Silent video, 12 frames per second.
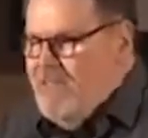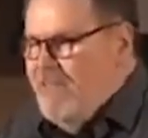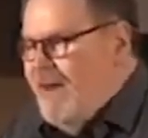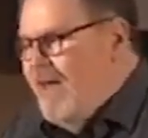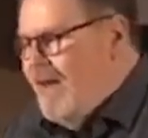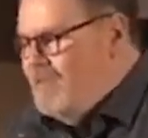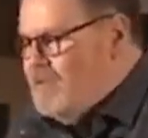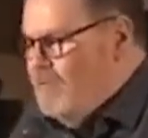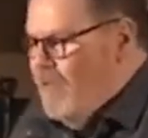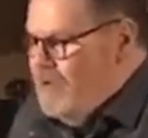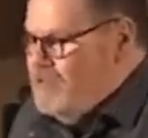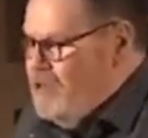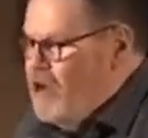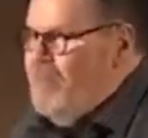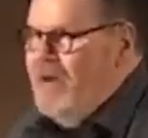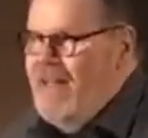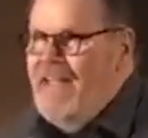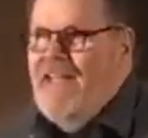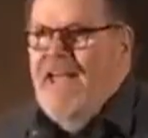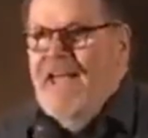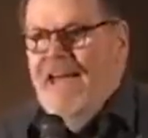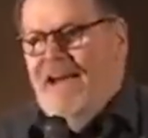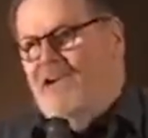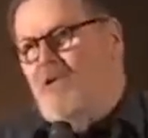raising the dead. I was over there in Germany,
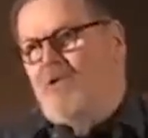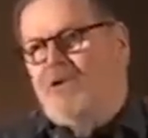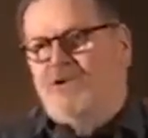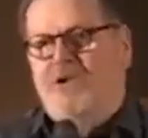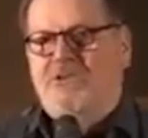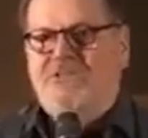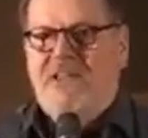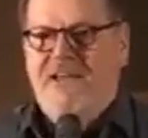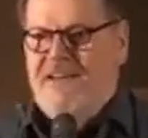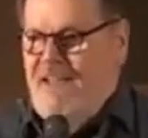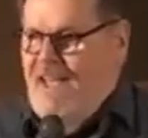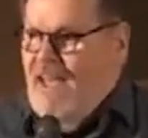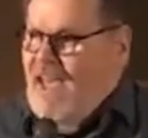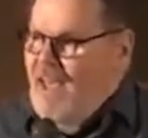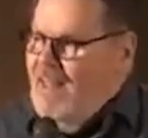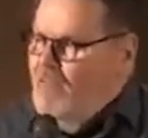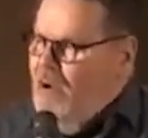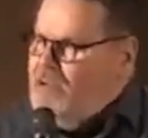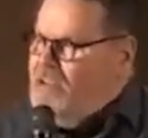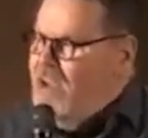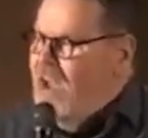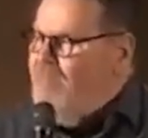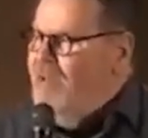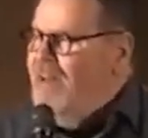and I told a church that, and they
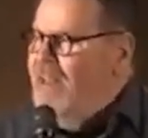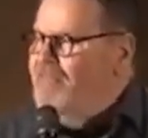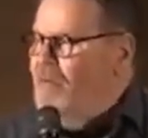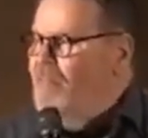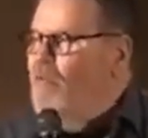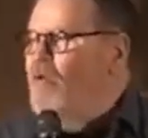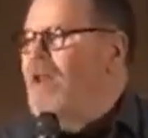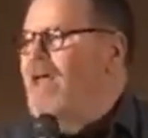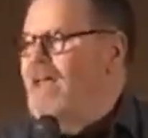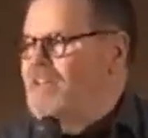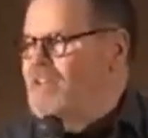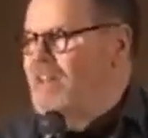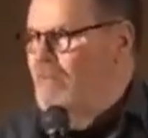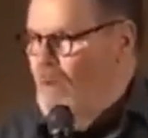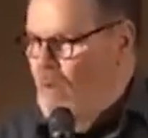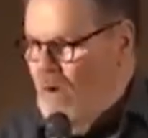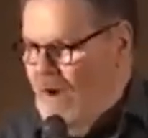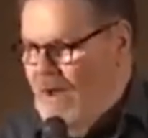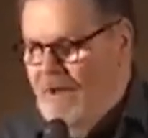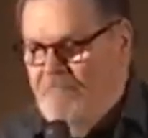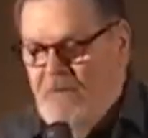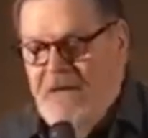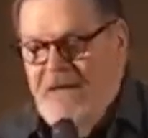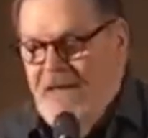raised a guy had been dead for four days in the morgue.
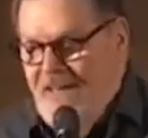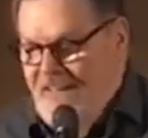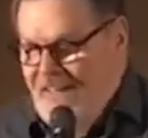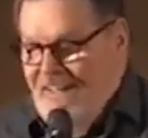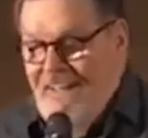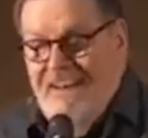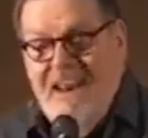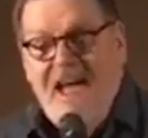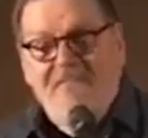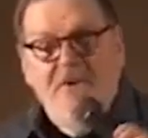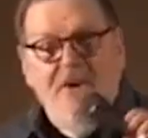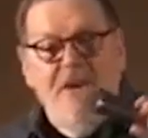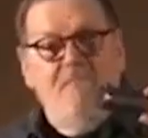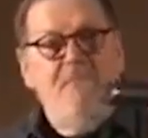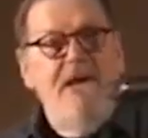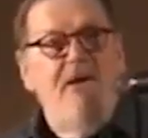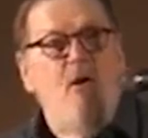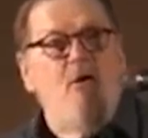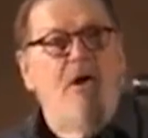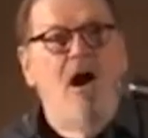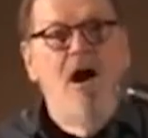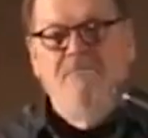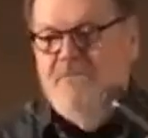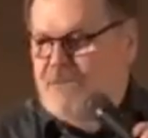Now they're in a big
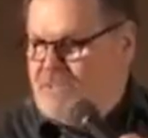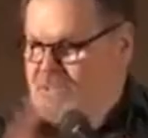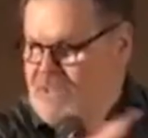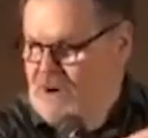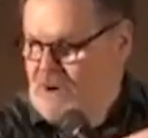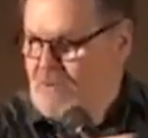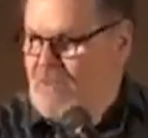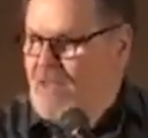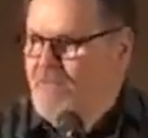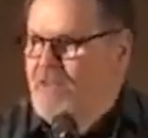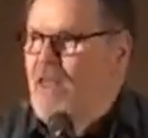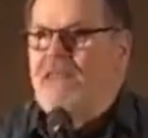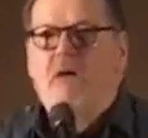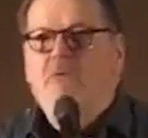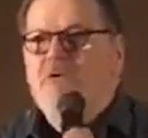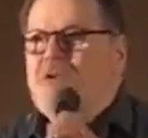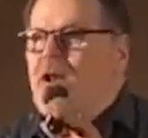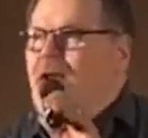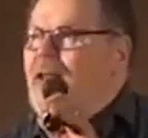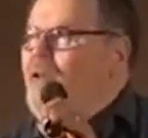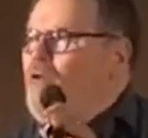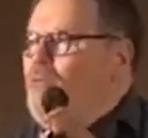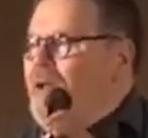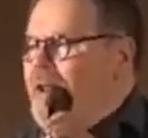old conference center. They, they were in a
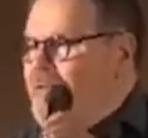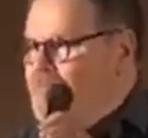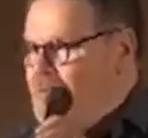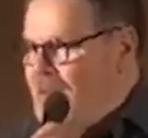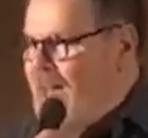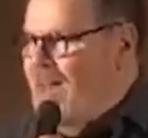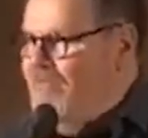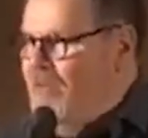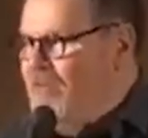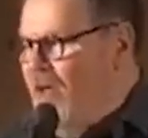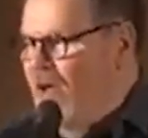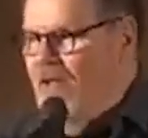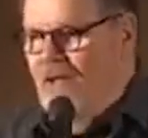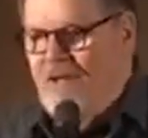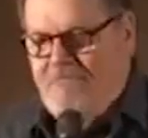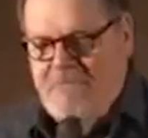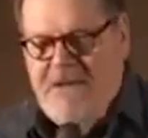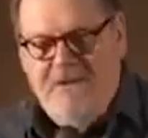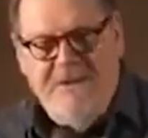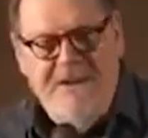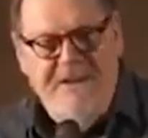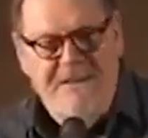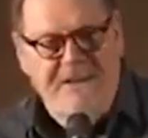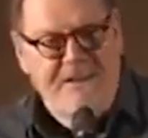little bitty kind of a uh,
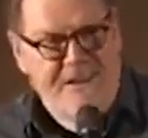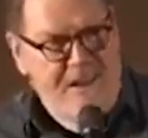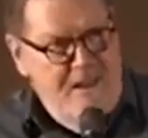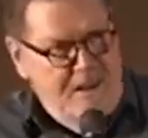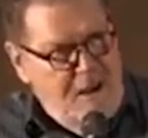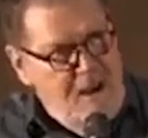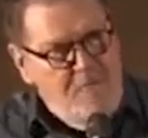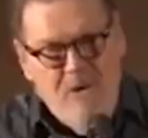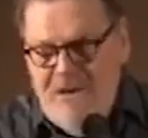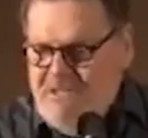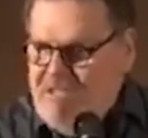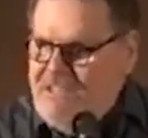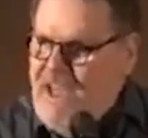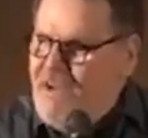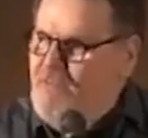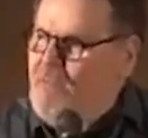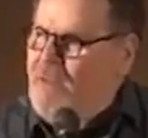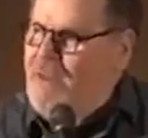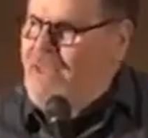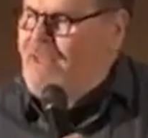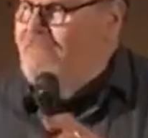building, and then God raised this guy from the